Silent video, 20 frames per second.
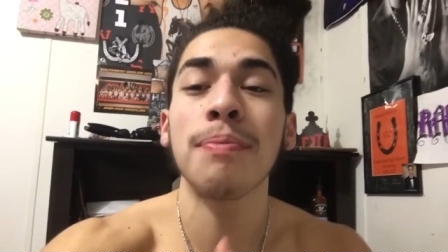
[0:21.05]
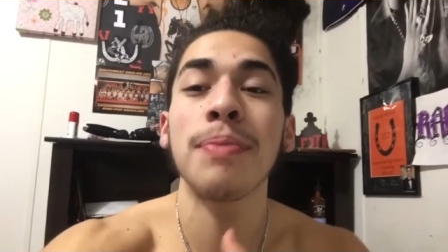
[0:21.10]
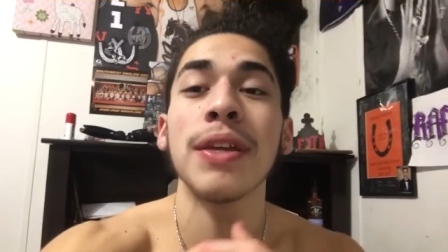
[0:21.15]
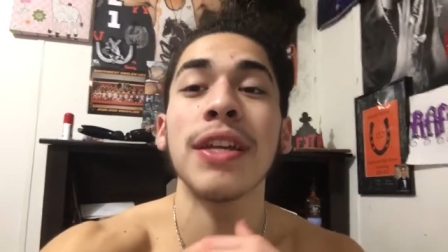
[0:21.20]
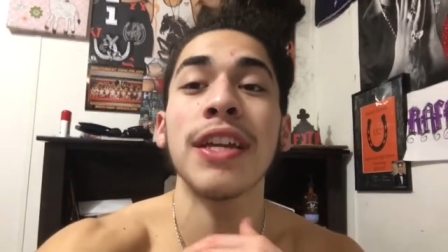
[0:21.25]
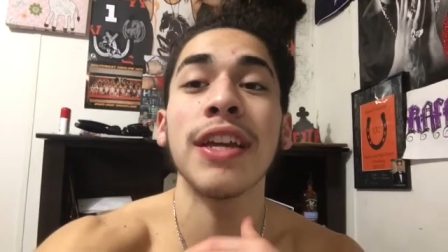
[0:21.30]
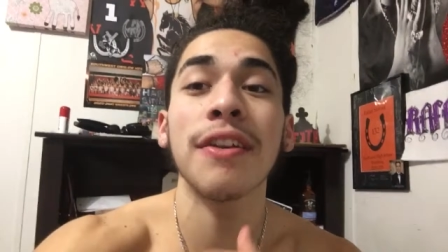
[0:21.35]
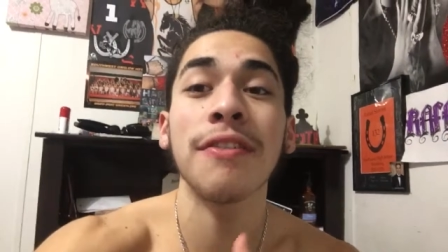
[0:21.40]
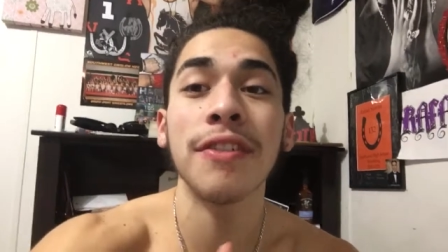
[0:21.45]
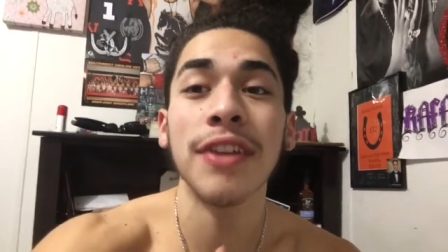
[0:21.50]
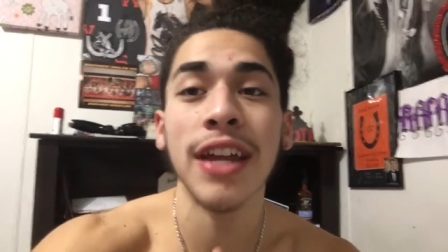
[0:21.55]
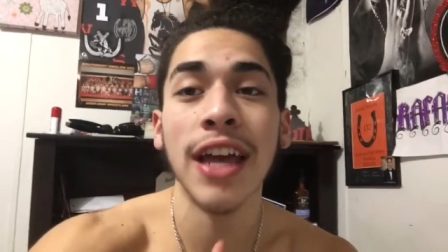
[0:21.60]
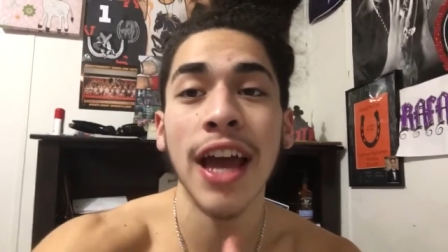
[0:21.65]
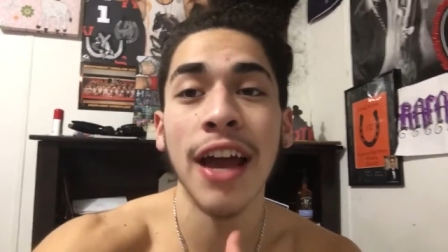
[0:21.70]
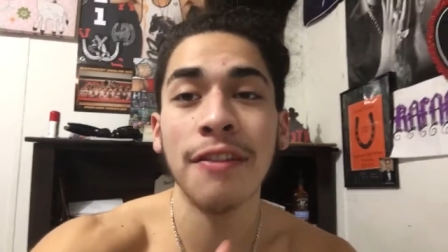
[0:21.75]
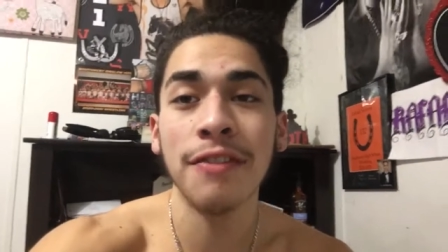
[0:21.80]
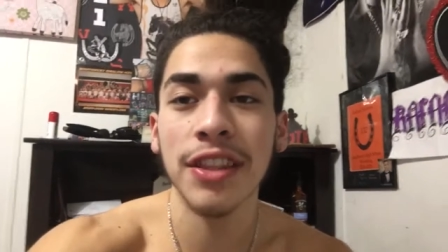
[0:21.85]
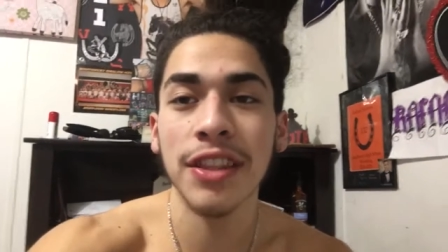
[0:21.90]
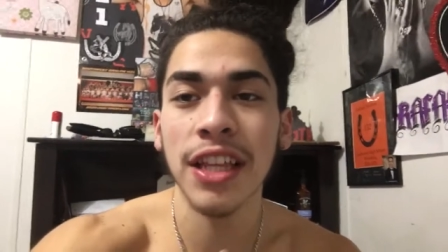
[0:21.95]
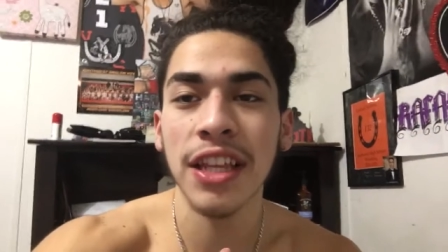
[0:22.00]
Be giving it
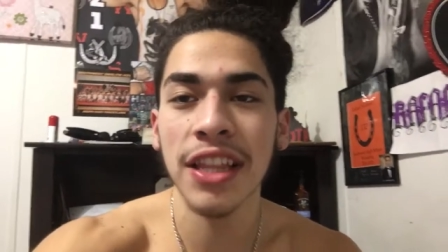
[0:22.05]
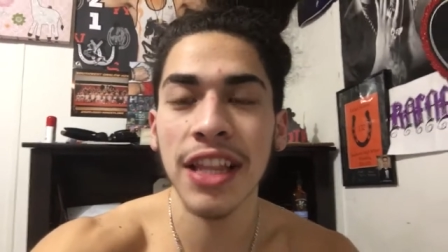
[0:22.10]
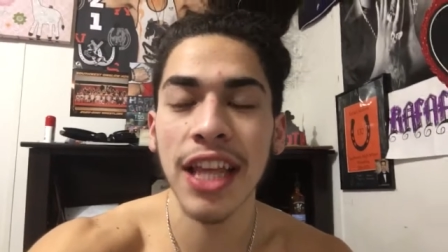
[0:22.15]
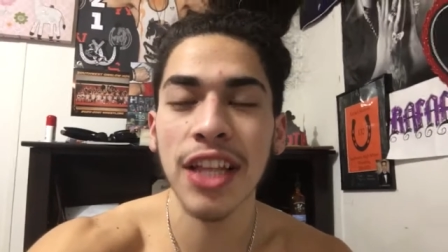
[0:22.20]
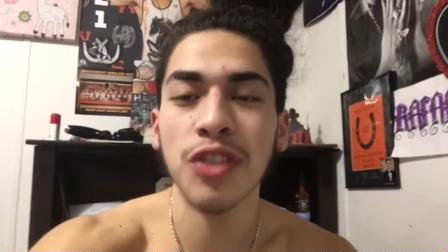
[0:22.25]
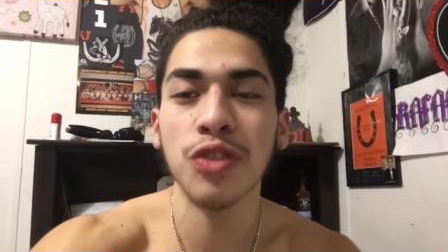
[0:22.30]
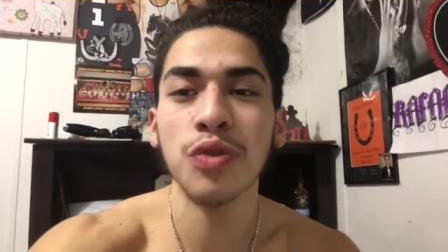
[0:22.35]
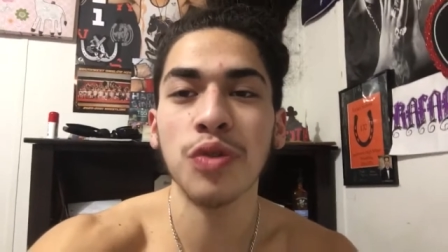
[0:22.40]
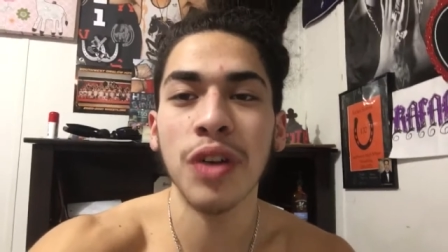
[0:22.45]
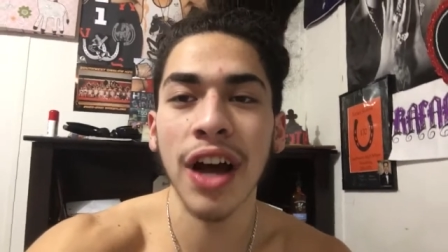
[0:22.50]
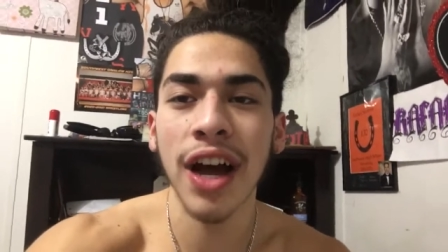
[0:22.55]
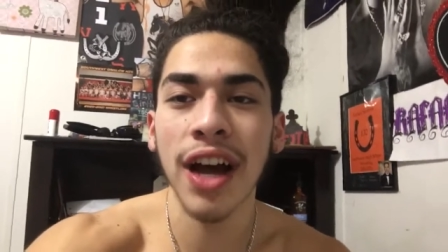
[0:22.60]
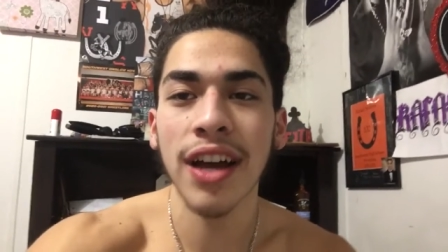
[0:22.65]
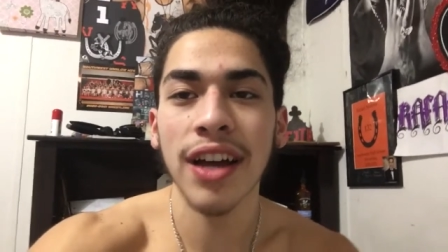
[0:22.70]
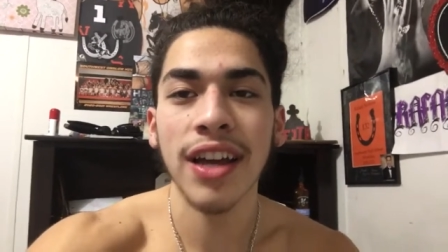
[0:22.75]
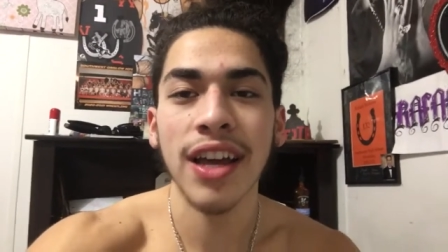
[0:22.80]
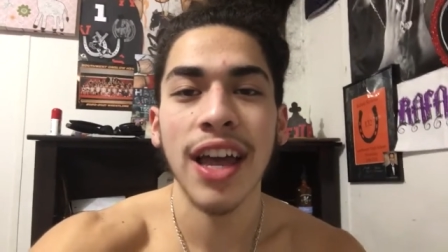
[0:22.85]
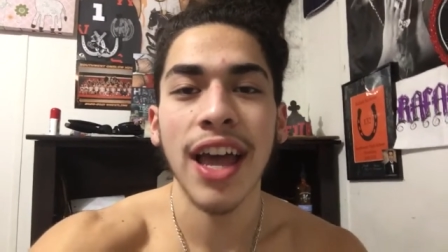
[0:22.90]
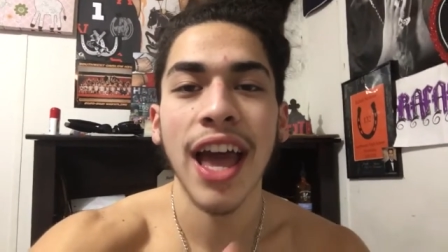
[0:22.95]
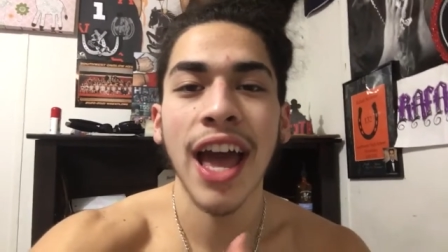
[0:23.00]
everything that you got
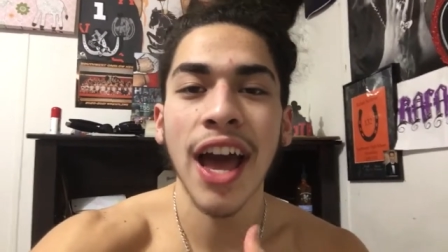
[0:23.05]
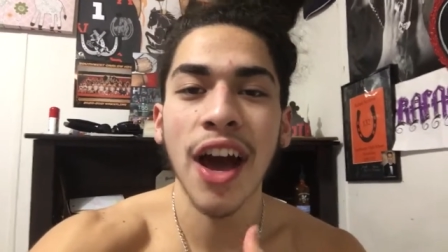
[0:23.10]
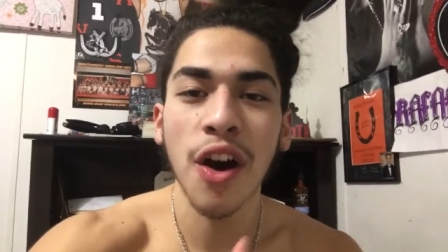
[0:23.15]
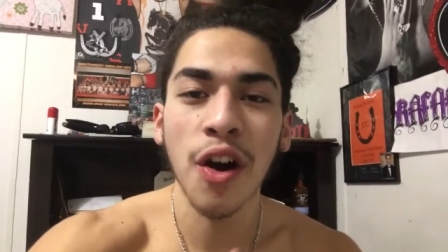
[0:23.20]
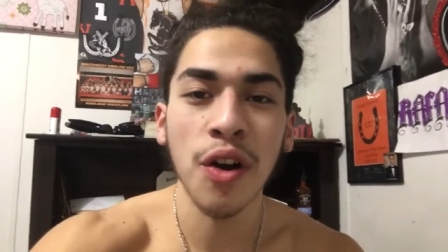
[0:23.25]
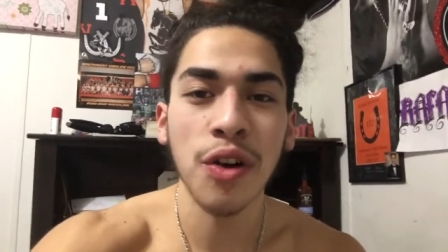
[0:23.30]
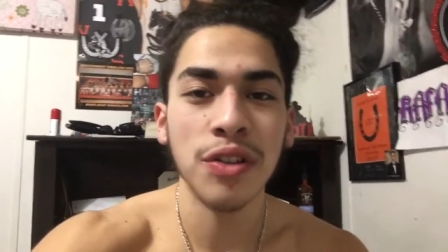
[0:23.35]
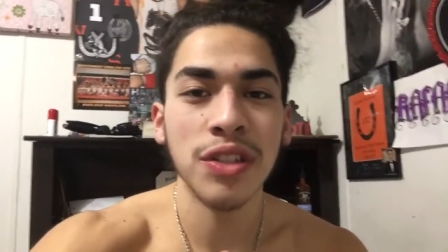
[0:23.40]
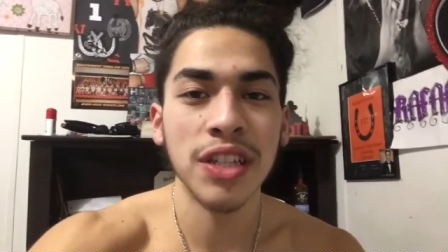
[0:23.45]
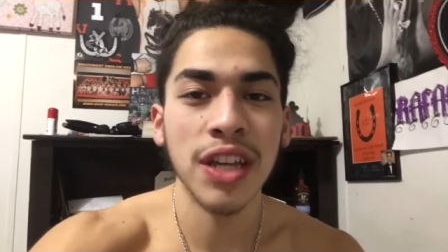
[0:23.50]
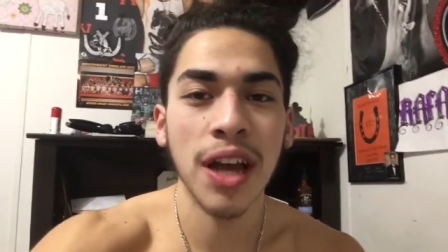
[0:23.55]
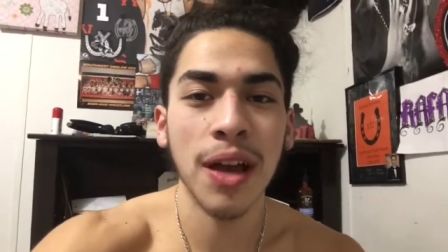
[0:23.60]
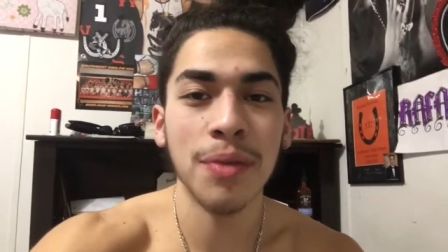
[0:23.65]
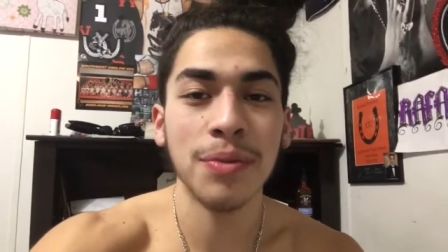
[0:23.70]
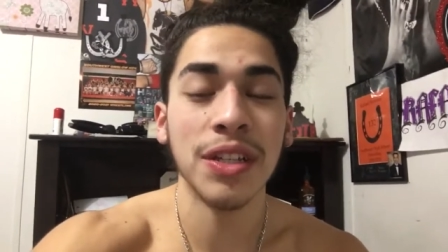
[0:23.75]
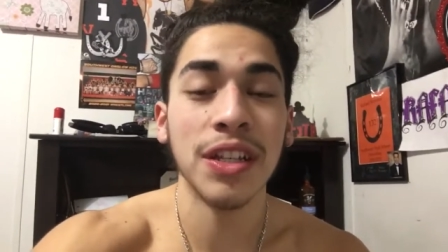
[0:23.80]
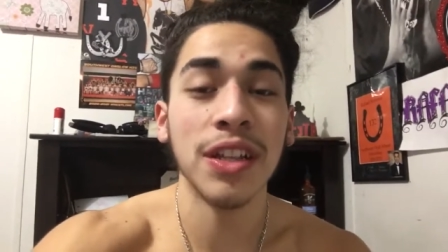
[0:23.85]
at all times.